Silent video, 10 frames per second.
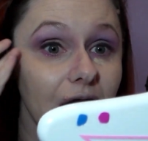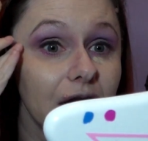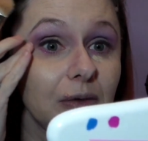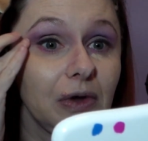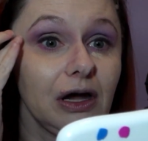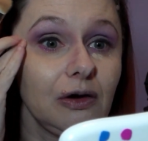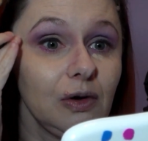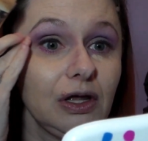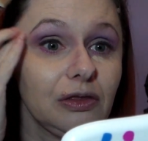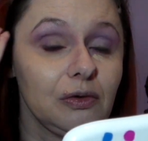And I'm not
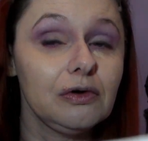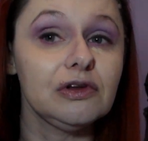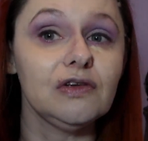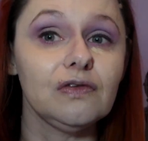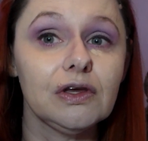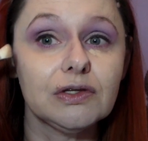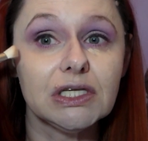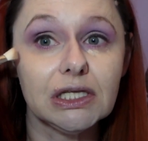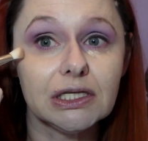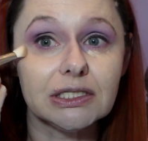going through and
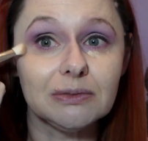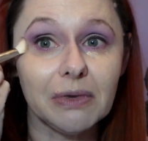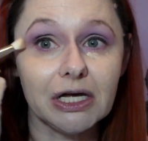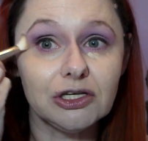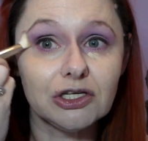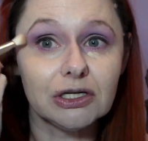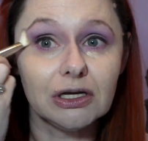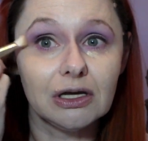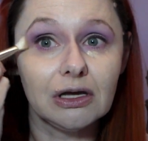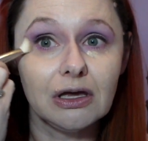diffusing this much.
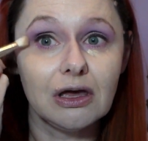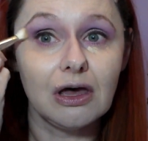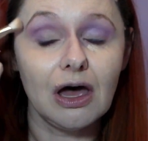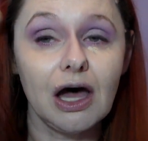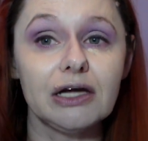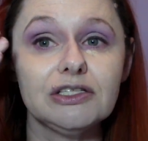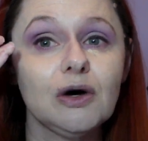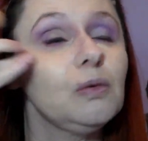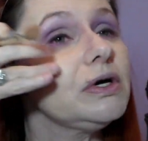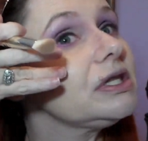I
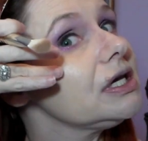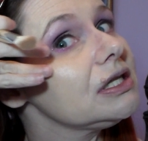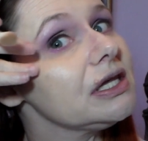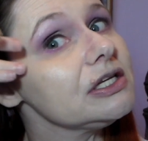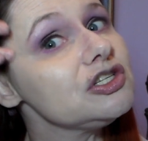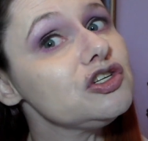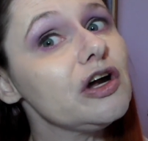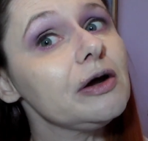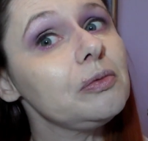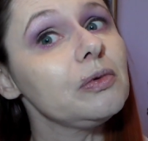don't want like that
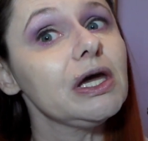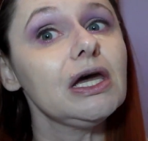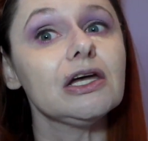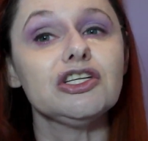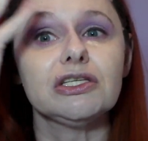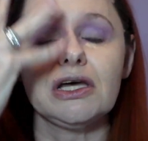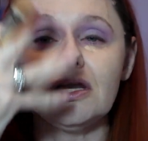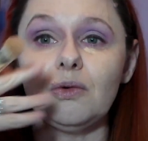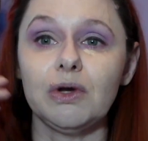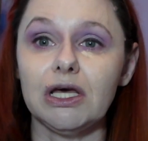sharp wing. I just
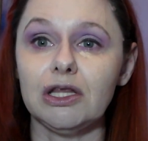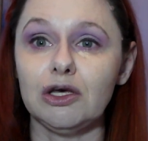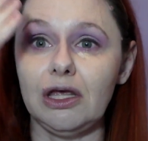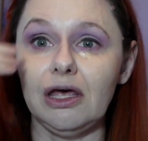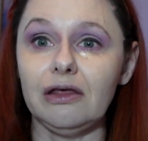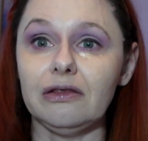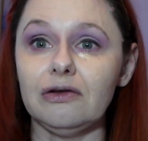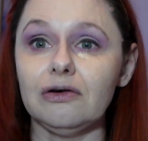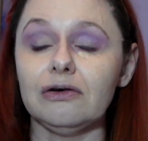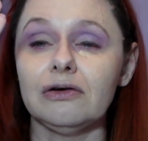kind of want it looking a
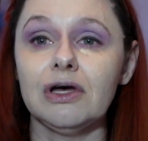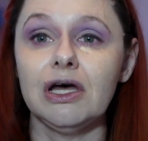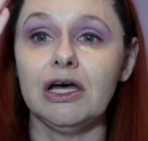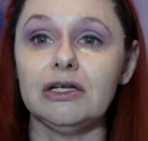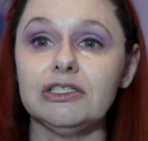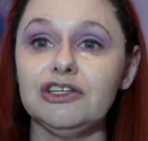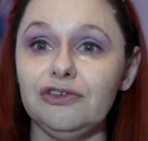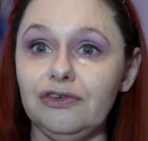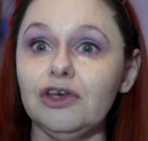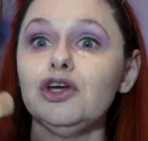little
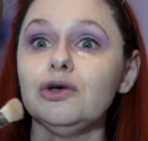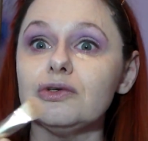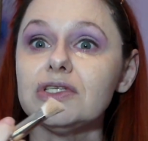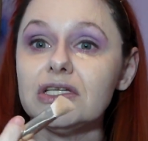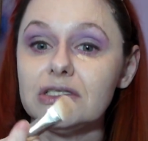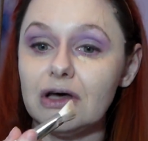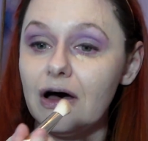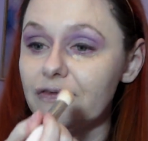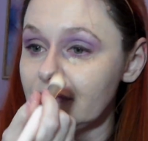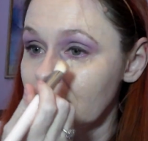diffused and
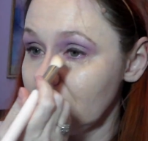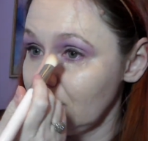soft.